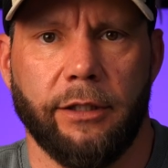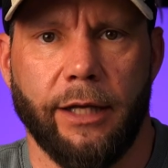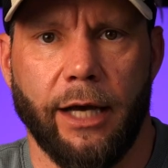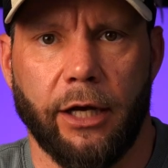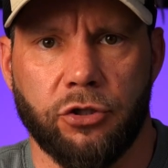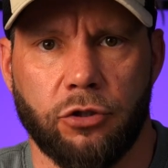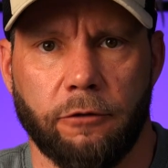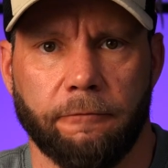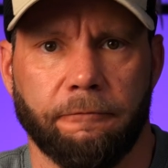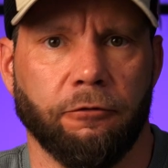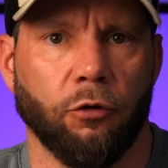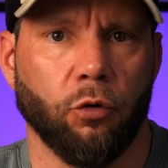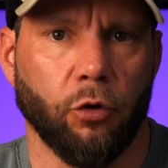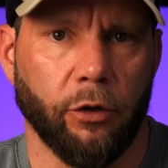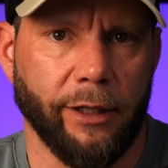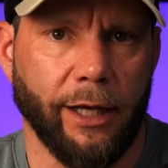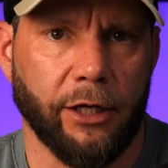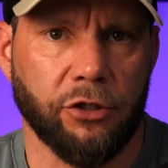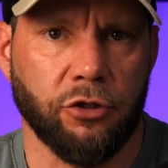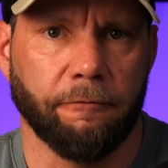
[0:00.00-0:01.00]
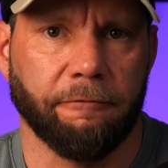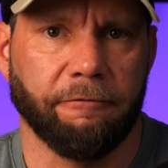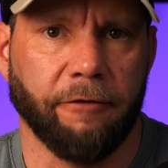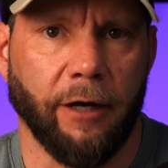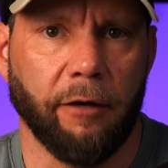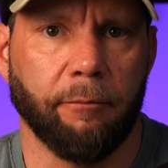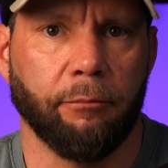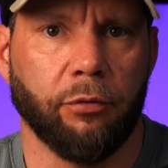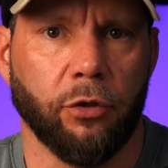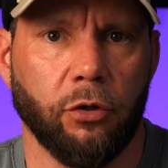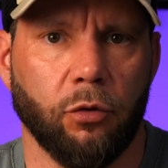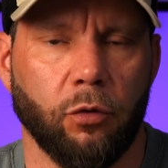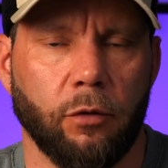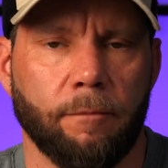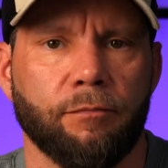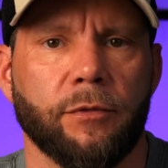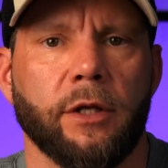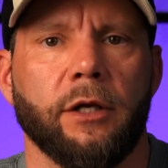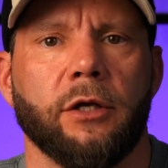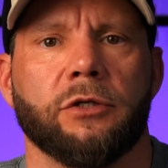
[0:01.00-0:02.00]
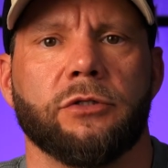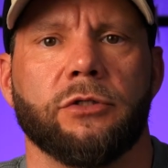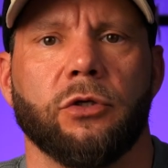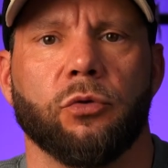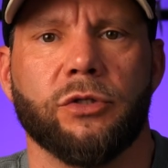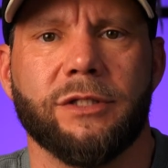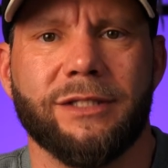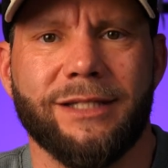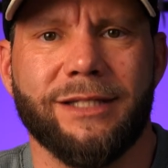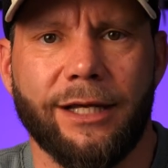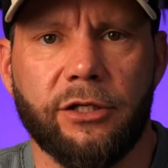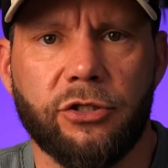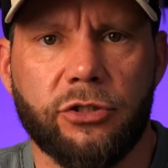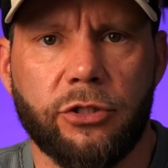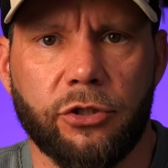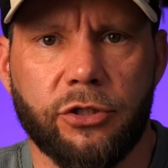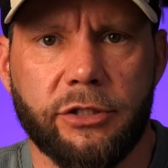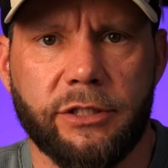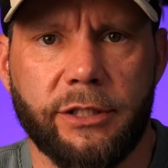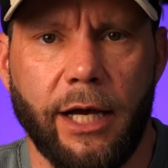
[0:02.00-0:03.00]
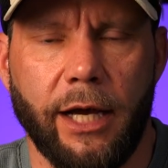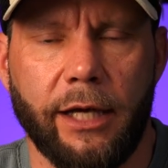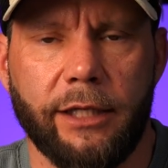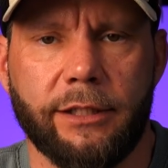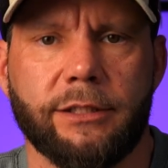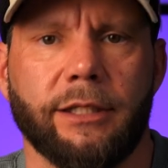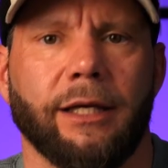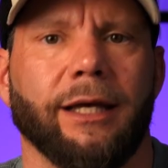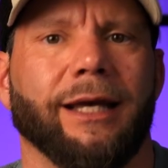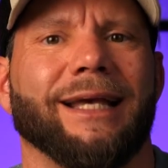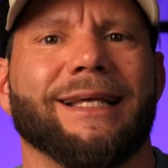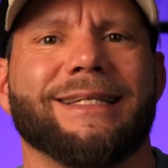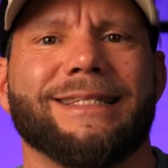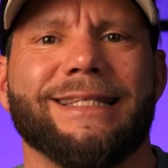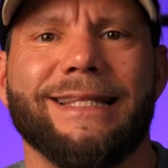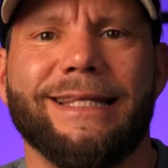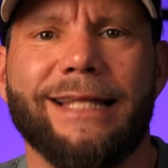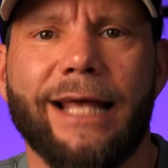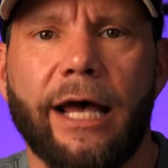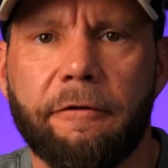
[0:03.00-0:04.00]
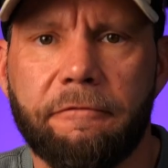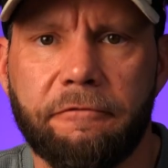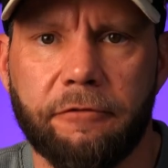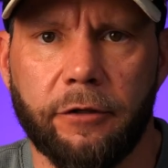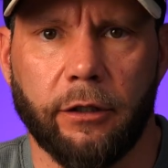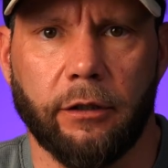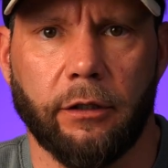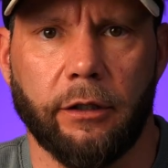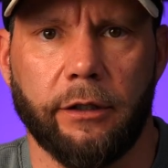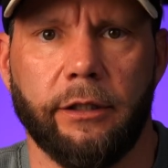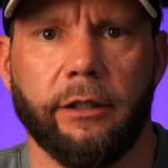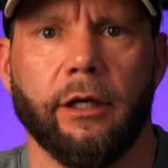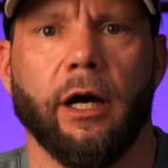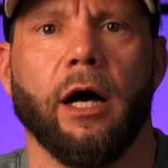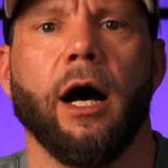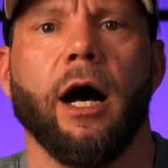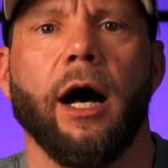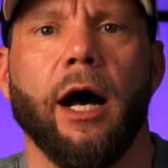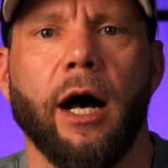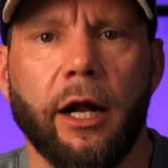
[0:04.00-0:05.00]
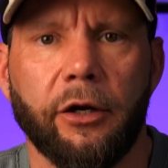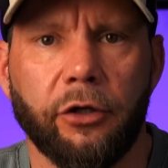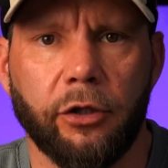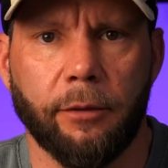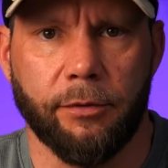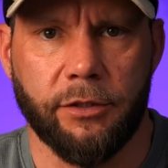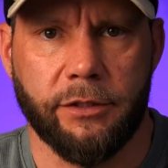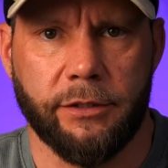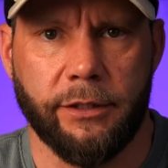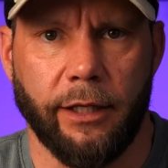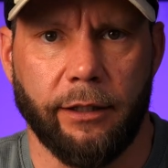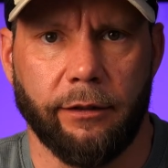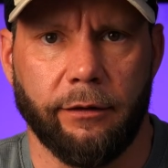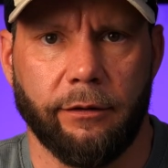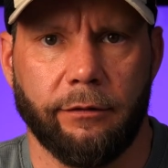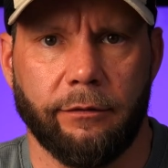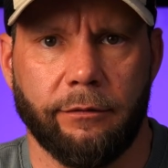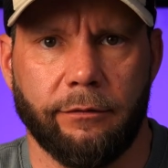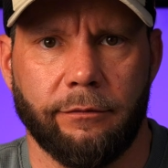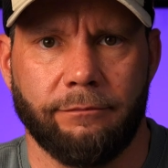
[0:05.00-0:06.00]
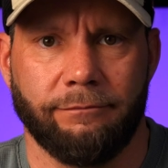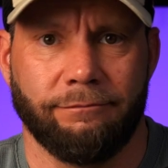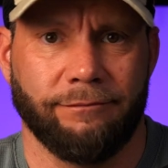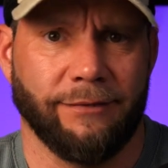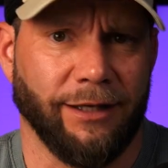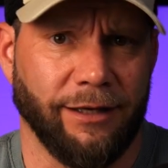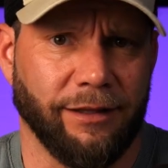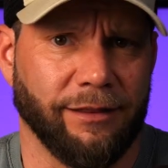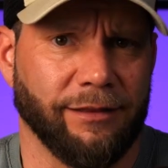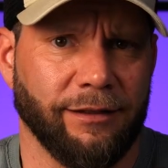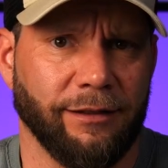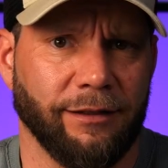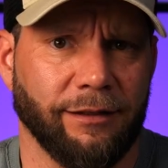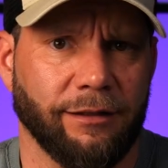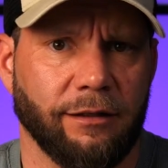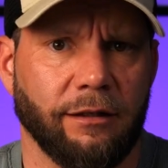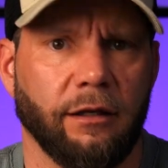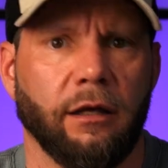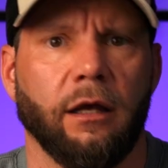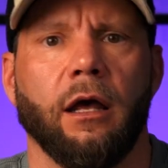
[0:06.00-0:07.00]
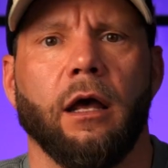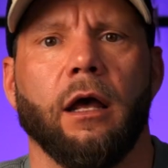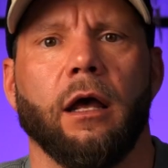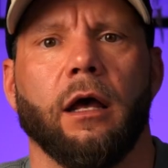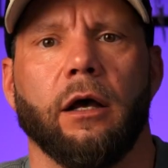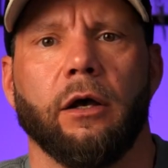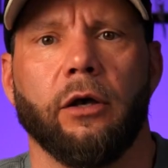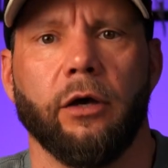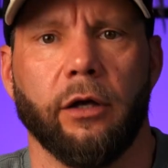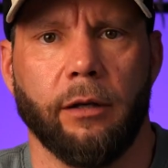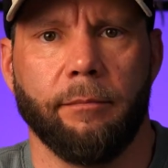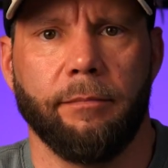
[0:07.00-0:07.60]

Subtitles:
the Action 4 and Action 5 Pro. So sensor size is definitely 100%, I think, gonna